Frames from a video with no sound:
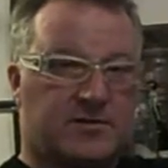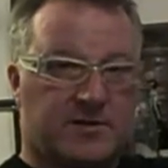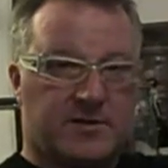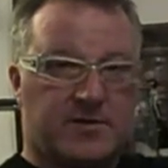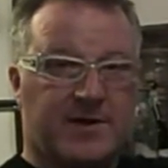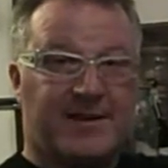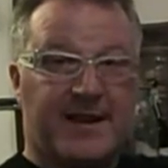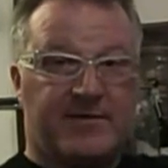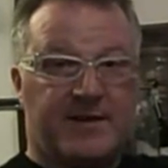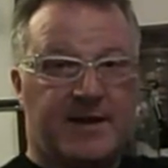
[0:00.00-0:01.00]
So this one
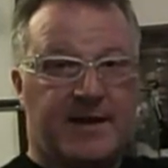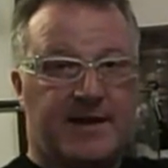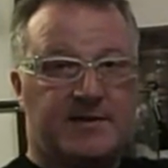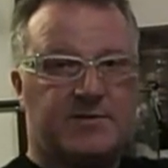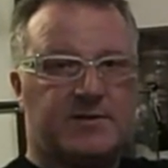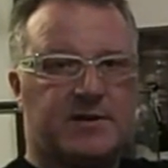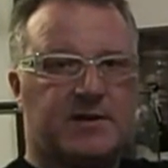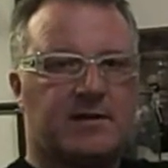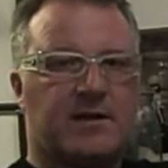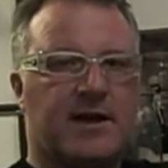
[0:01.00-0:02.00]
11 days using
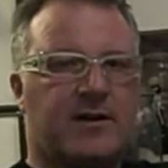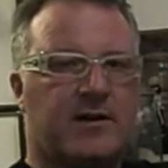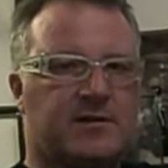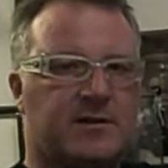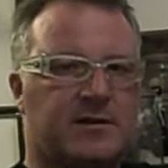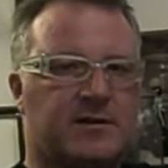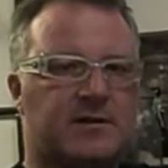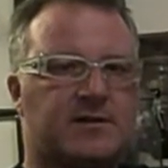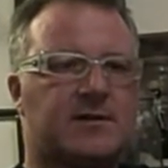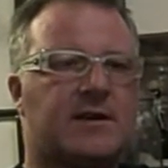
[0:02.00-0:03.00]
glycol
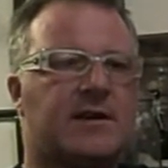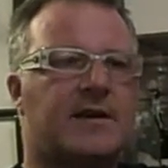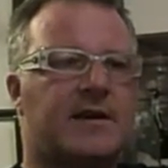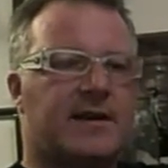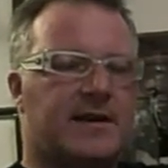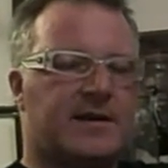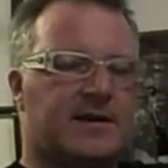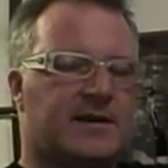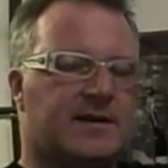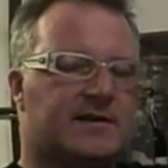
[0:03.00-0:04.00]
chillers in
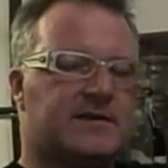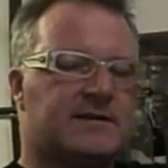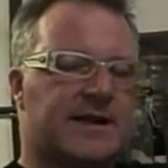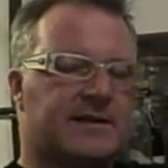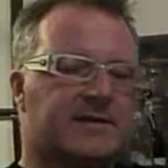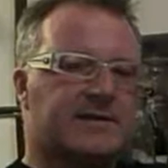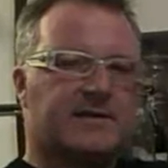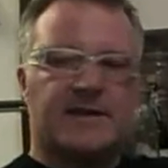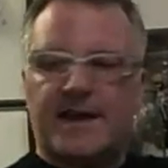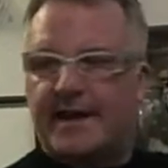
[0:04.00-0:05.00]
a stainless
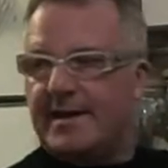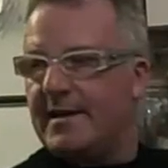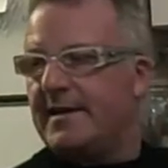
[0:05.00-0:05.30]
steel tank.